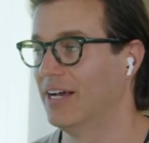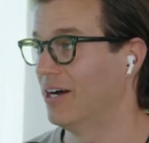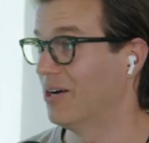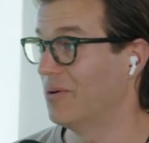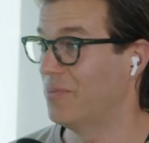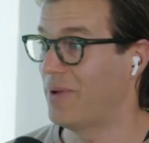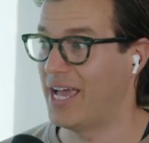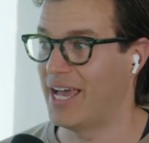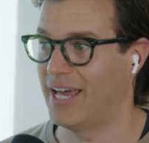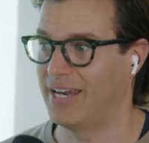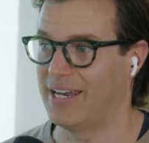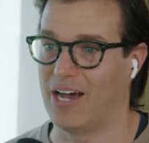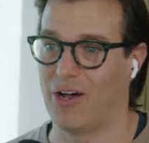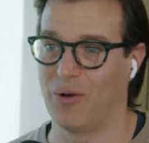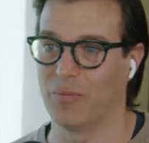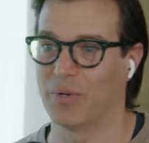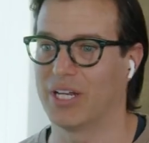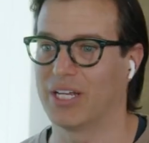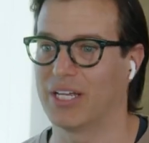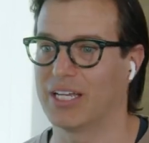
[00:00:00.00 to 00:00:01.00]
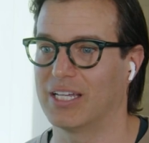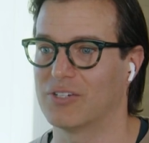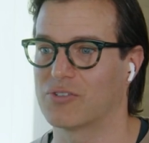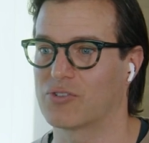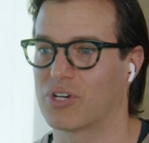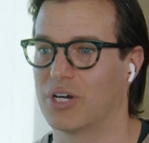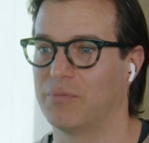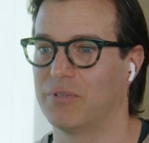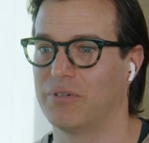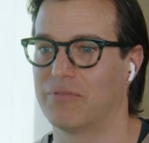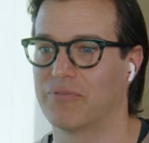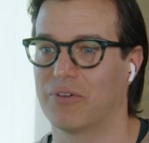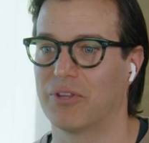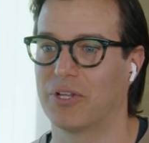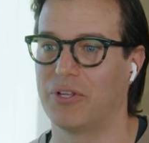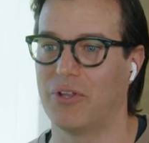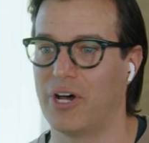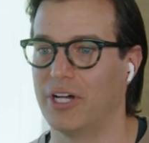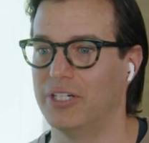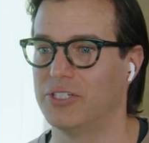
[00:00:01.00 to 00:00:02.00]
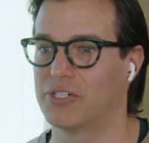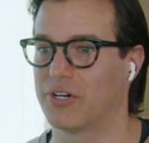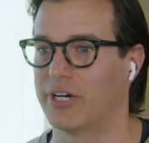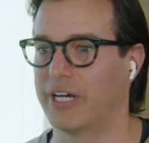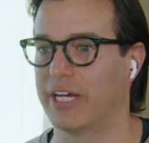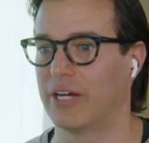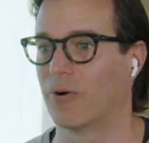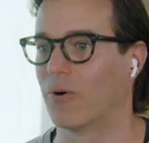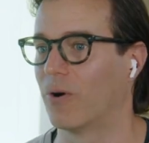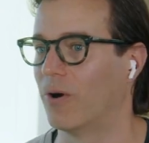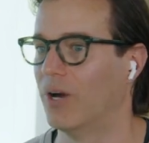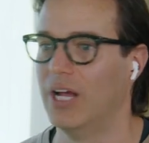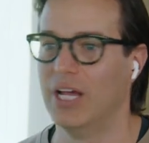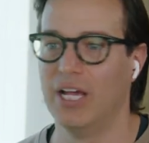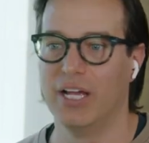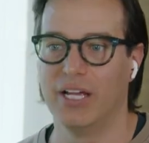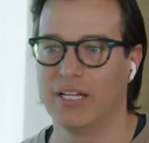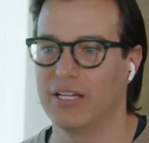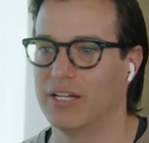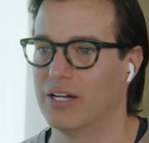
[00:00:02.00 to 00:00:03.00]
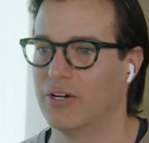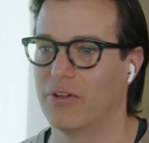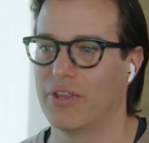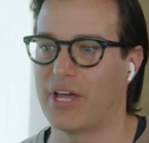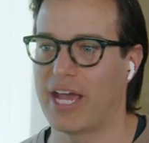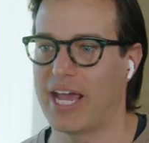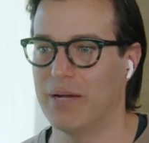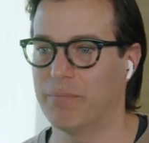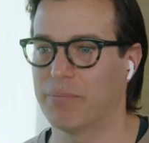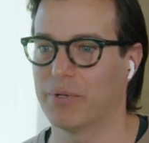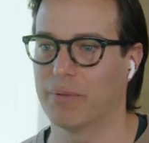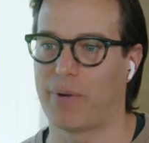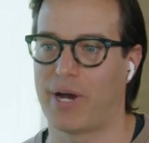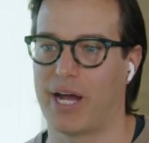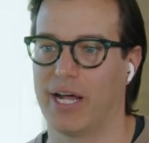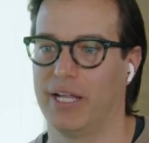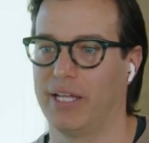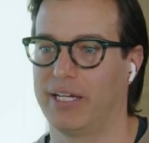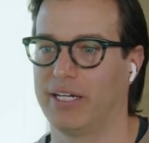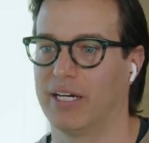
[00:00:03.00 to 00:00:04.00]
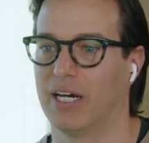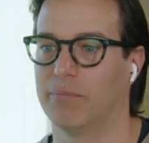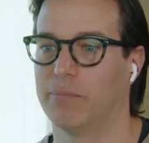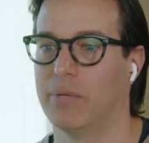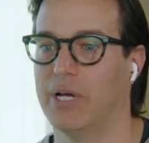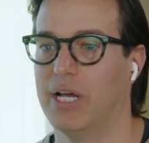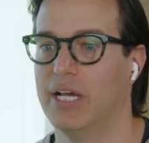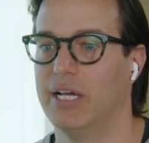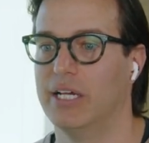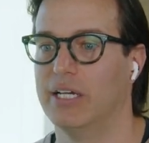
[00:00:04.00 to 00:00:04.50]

Oh man, now I'm going to get in trouble for the laundry or, the hamper piling up.